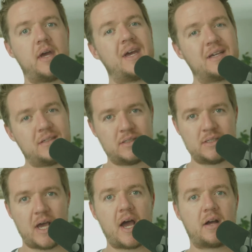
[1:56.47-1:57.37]

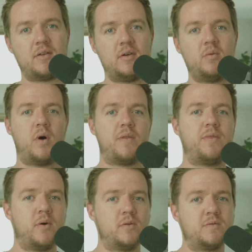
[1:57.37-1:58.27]
exactly
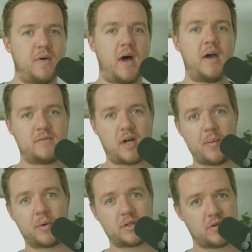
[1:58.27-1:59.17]
what those 5
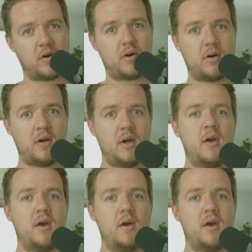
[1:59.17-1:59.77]
topics are,